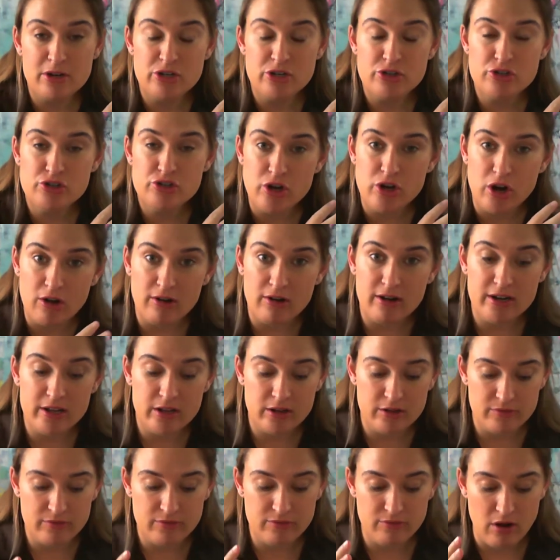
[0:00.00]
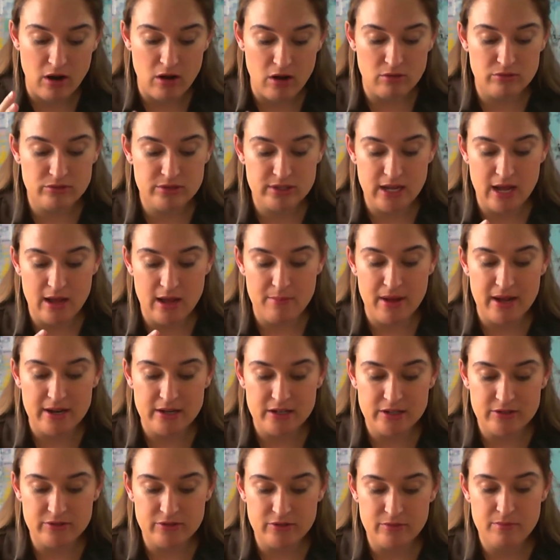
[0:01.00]
Majority of roles come
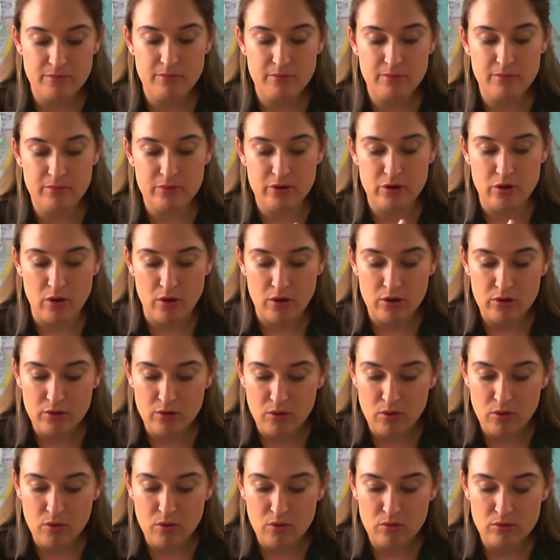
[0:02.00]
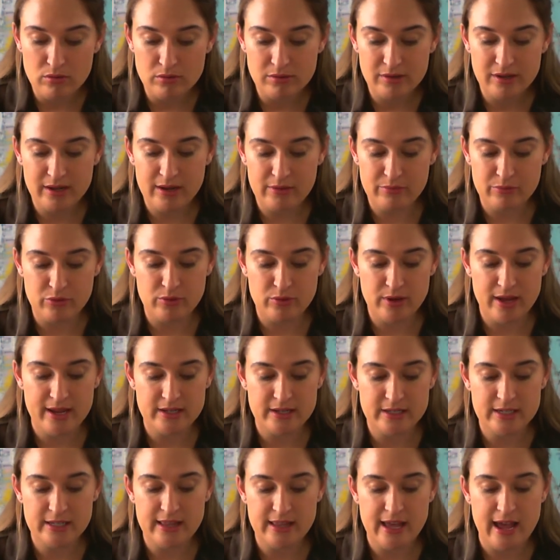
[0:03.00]
under them, not all, and we'll
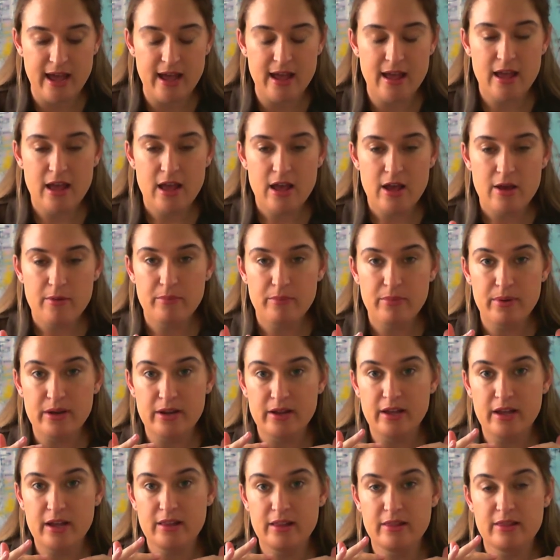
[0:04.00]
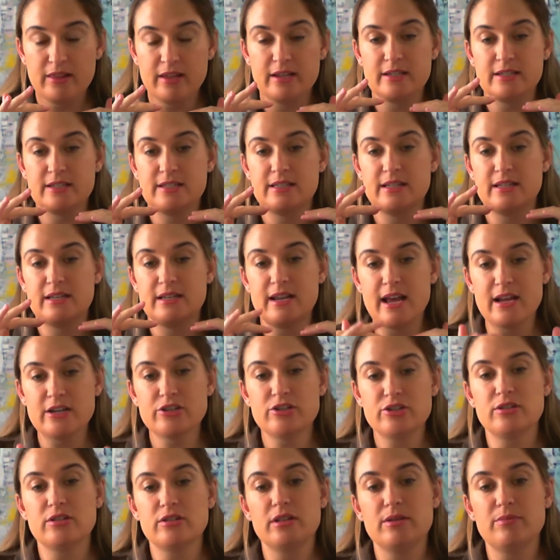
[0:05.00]
get to that. But there's the
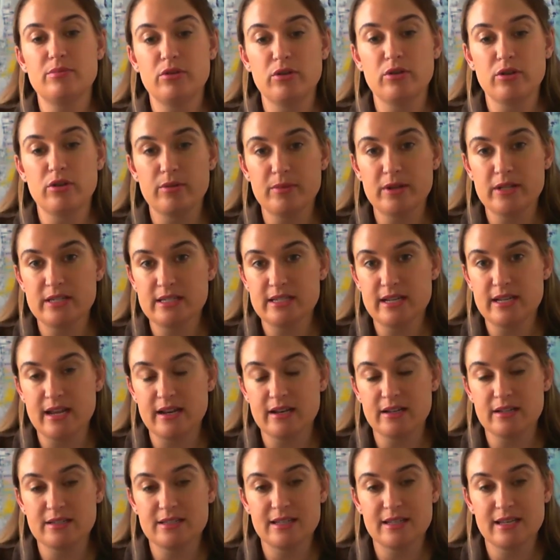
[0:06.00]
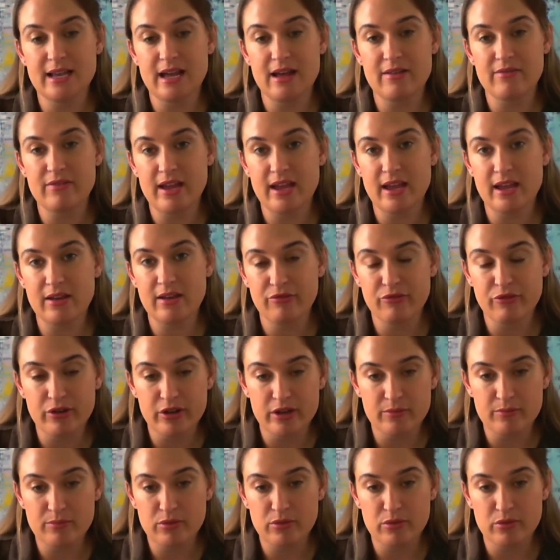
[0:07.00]
national employment standards that cover
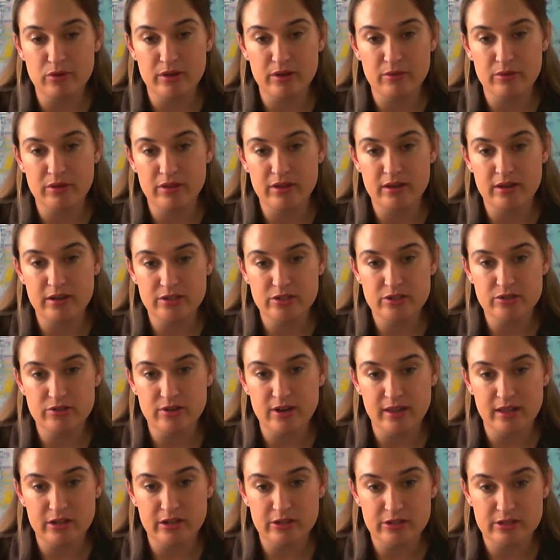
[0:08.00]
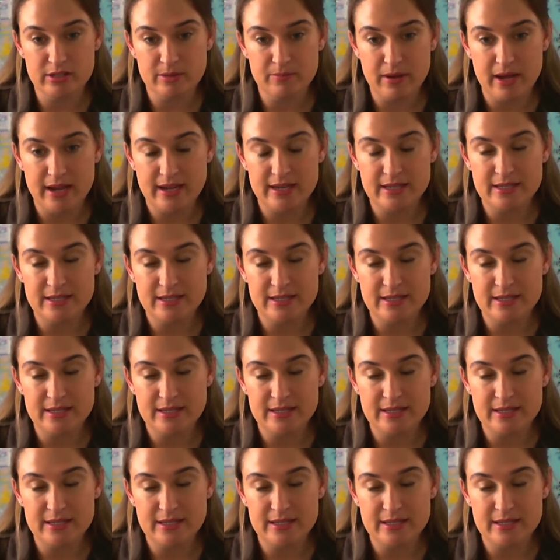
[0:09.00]
every employee within Australia as a